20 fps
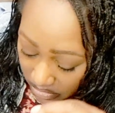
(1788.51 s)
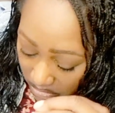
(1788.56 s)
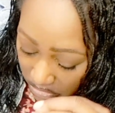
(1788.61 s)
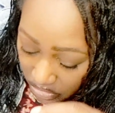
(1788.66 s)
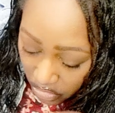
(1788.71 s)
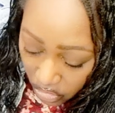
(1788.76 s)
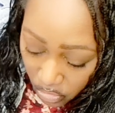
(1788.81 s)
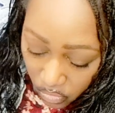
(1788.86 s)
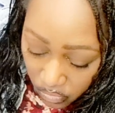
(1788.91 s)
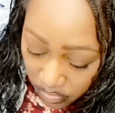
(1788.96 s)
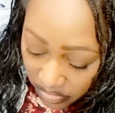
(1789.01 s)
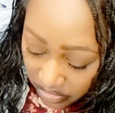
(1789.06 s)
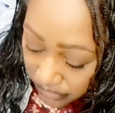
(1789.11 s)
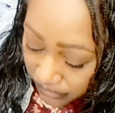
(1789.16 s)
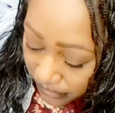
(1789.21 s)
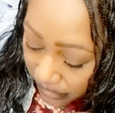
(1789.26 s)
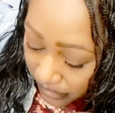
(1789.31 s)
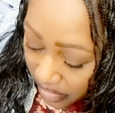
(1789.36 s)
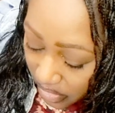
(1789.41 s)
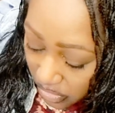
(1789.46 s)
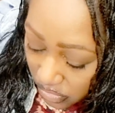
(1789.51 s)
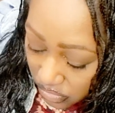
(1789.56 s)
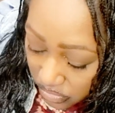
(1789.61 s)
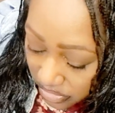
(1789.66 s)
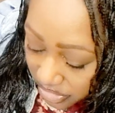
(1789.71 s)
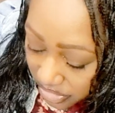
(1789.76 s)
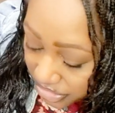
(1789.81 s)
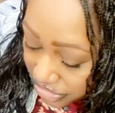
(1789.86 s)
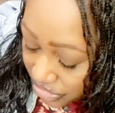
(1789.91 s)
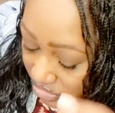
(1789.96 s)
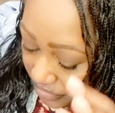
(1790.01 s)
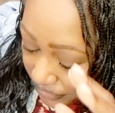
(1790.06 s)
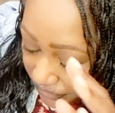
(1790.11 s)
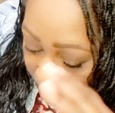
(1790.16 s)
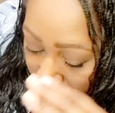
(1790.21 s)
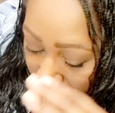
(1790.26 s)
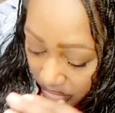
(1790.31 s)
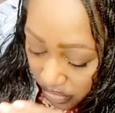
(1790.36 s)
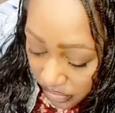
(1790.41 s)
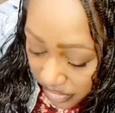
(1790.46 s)
Go with the flow. It should
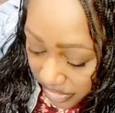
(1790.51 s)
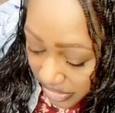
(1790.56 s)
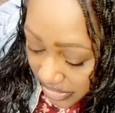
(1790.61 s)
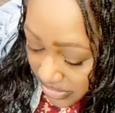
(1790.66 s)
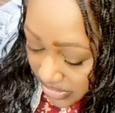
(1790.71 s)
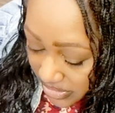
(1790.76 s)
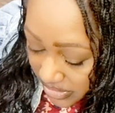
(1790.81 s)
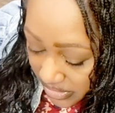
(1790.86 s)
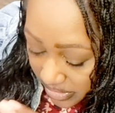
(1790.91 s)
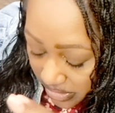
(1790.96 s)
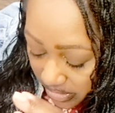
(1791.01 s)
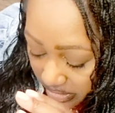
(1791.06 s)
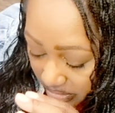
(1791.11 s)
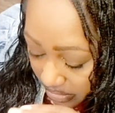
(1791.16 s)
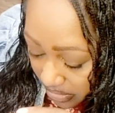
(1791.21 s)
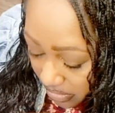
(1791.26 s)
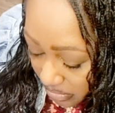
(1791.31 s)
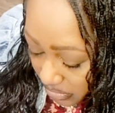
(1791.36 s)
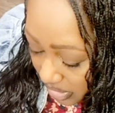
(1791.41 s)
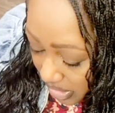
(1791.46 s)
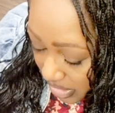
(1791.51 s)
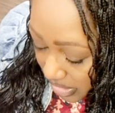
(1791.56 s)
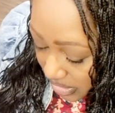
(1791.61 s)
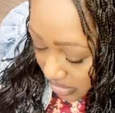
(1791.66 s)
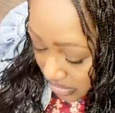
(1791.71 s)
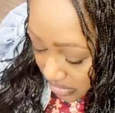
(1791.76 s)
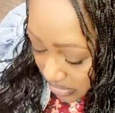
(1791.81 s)
flow easily, okay?